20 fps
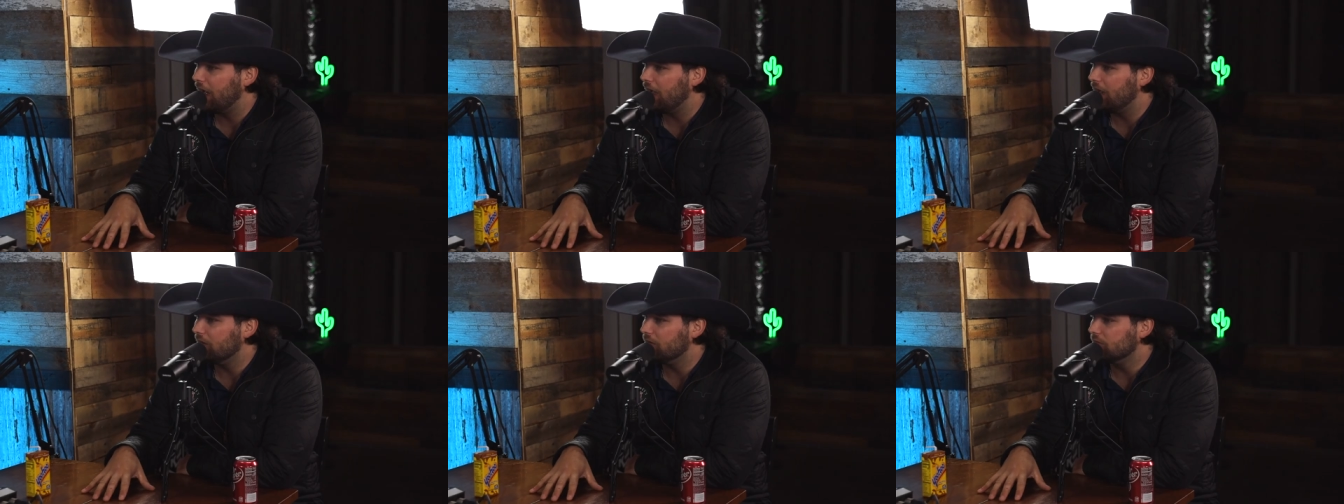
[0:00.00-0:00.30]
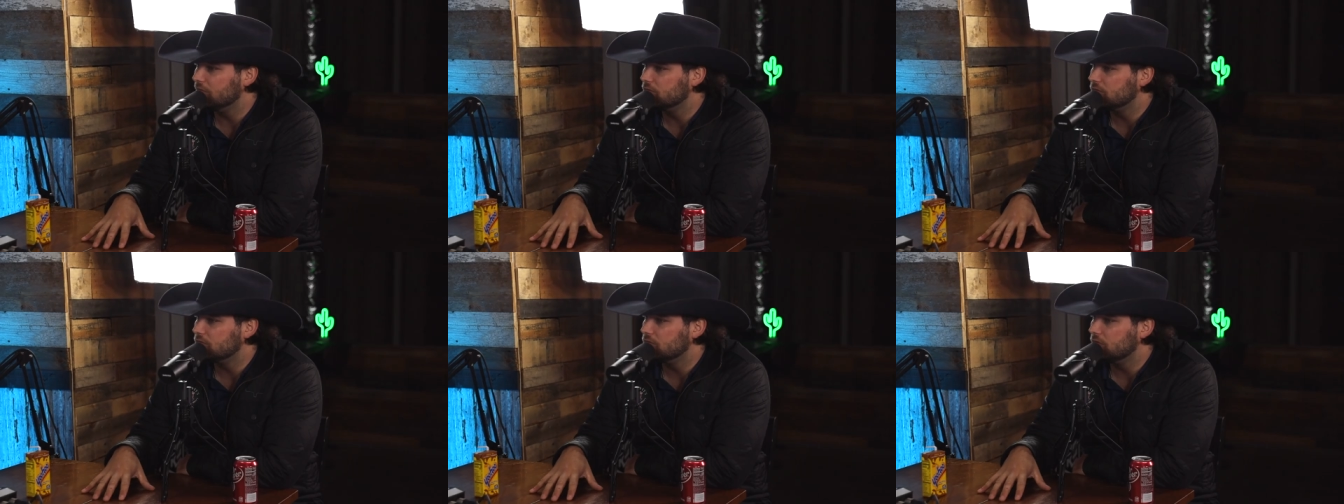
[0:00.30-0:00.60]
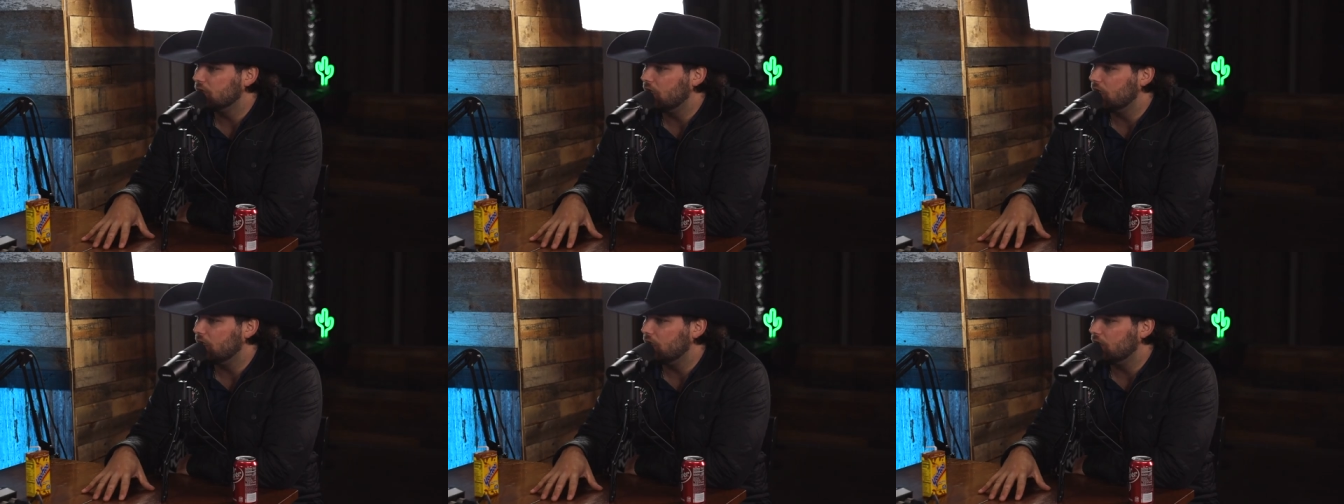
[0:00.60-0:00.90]
And
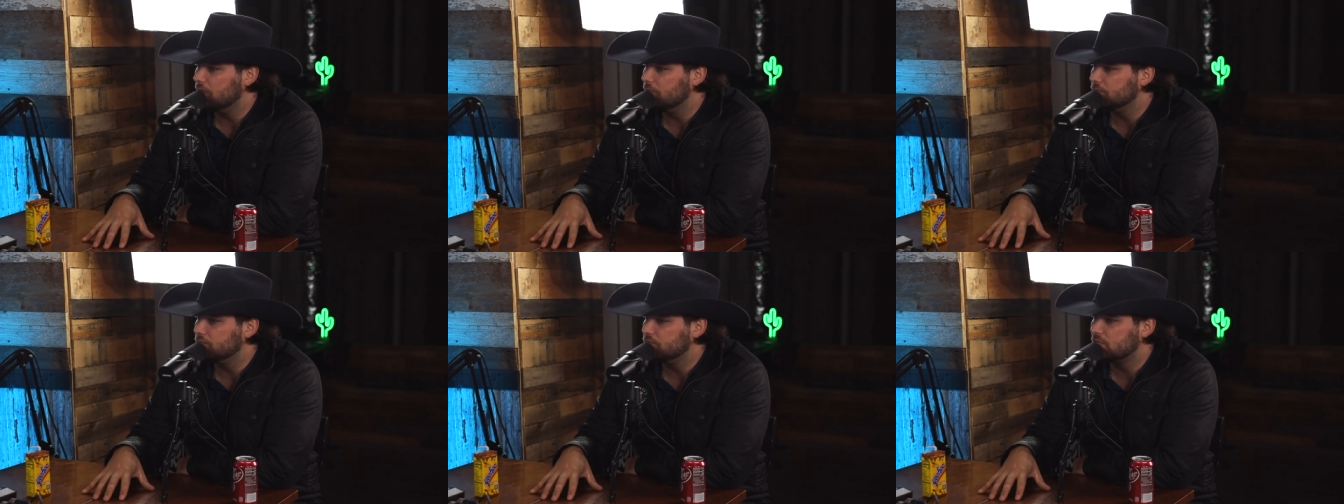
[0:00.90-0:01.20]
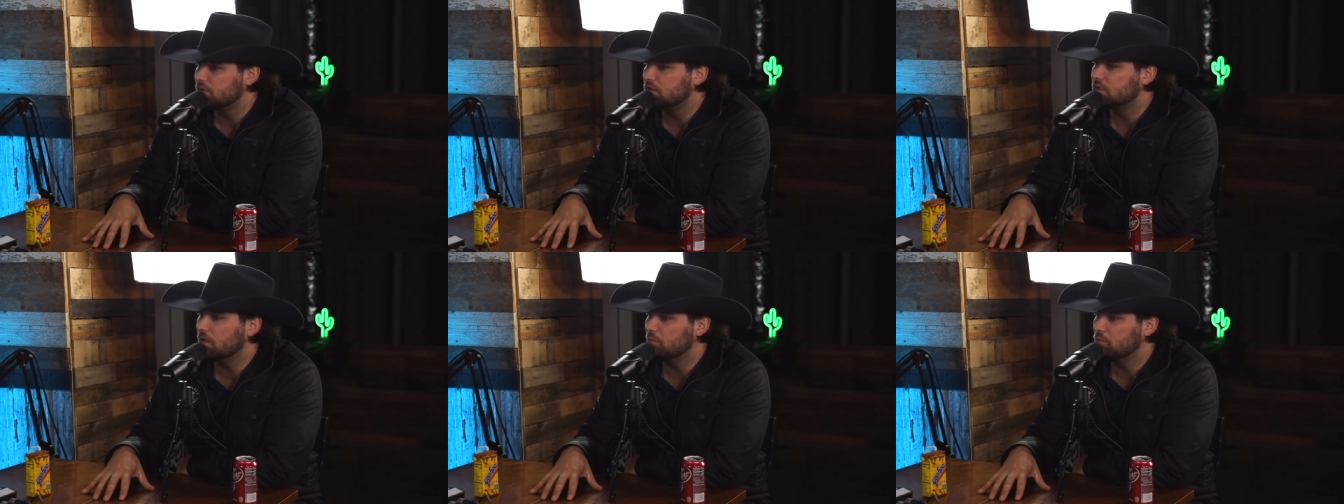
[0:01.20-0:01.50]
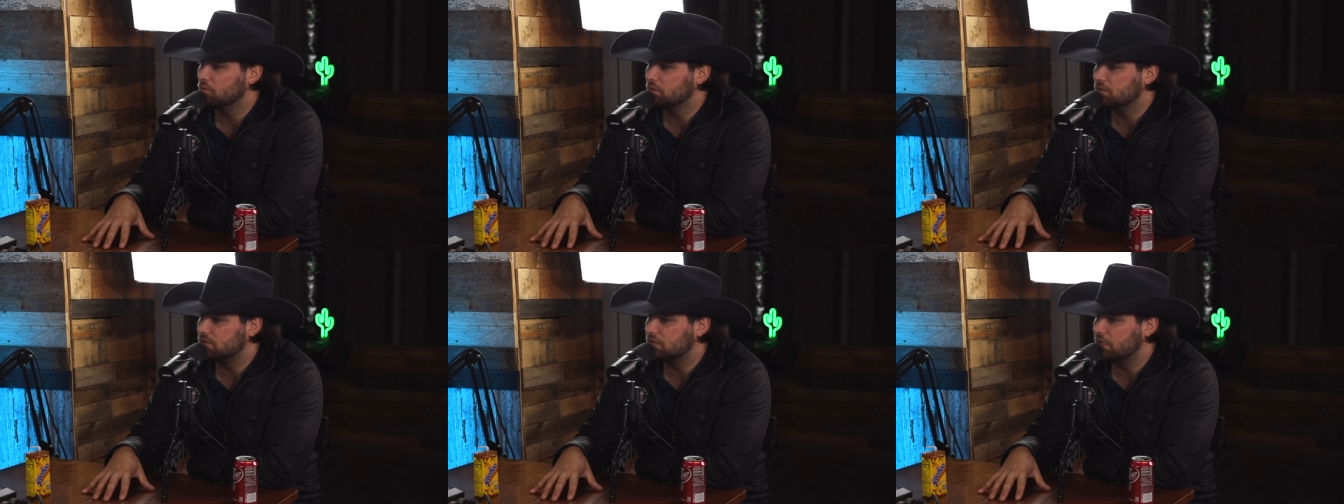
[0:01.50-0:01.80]
uh,
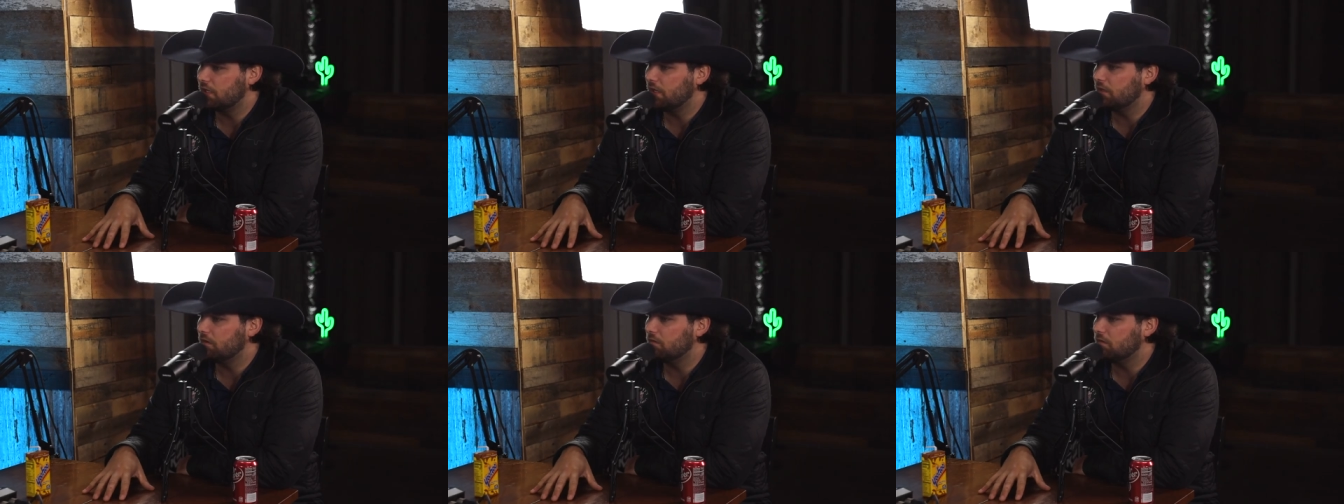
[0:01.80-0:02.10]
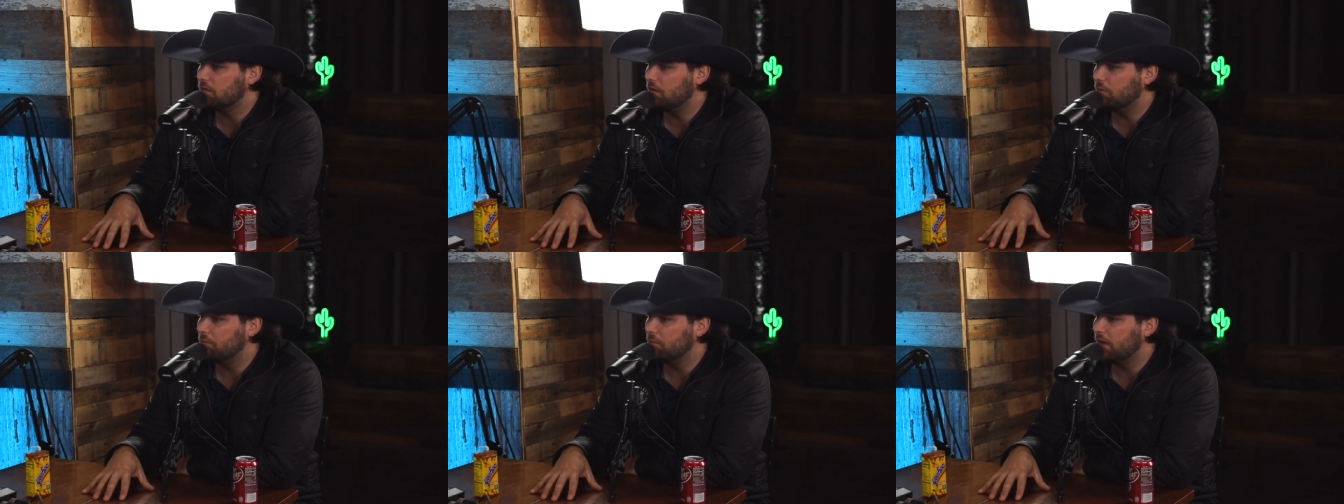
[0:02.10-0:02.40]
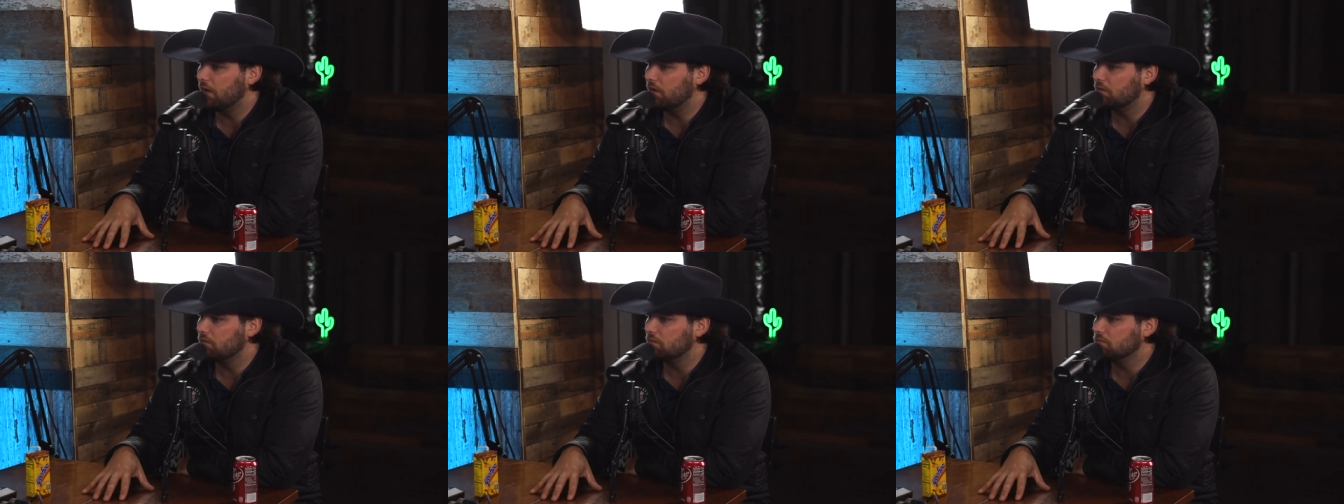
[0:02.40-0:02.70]
something was said
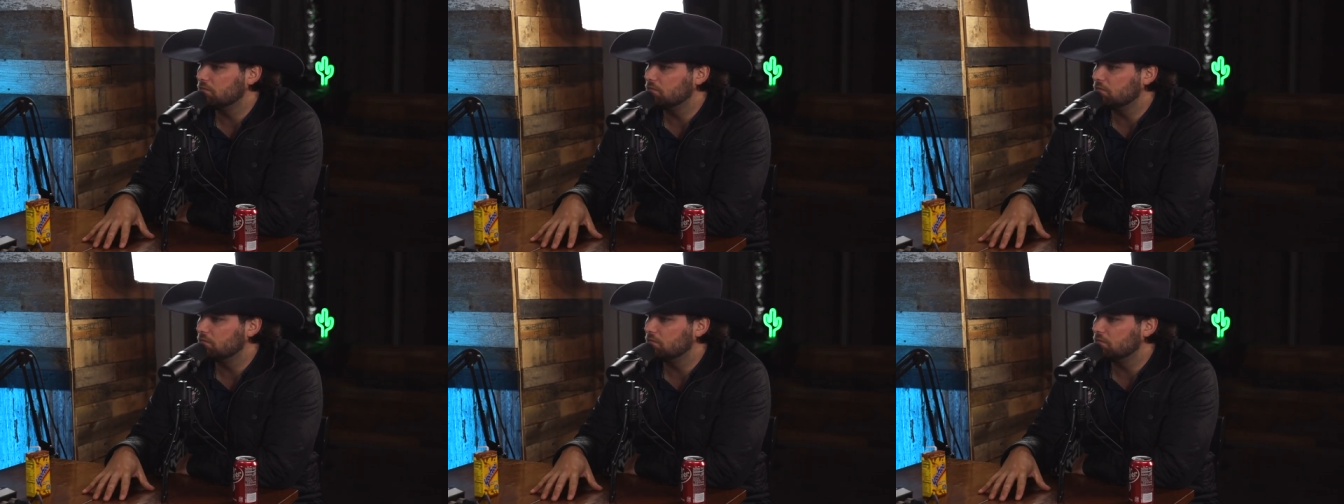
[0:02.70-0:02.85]
about